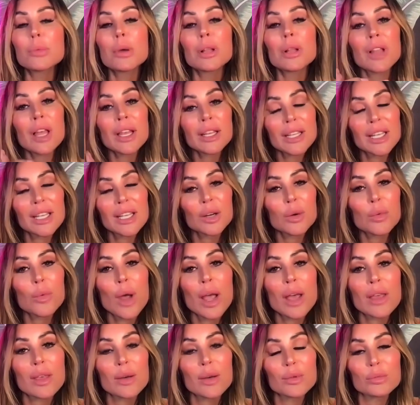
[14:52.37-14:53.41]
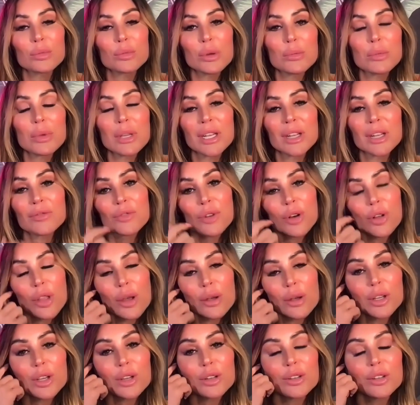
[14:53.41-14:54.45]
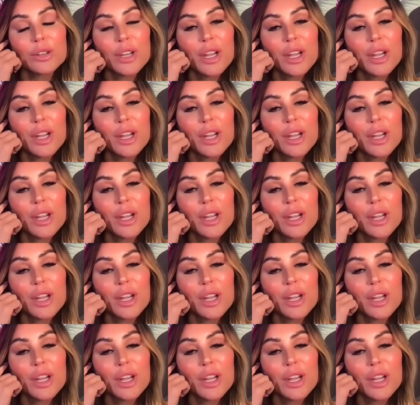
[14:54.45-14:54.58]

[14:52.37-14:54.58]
but like in a way that would be meaningful that could,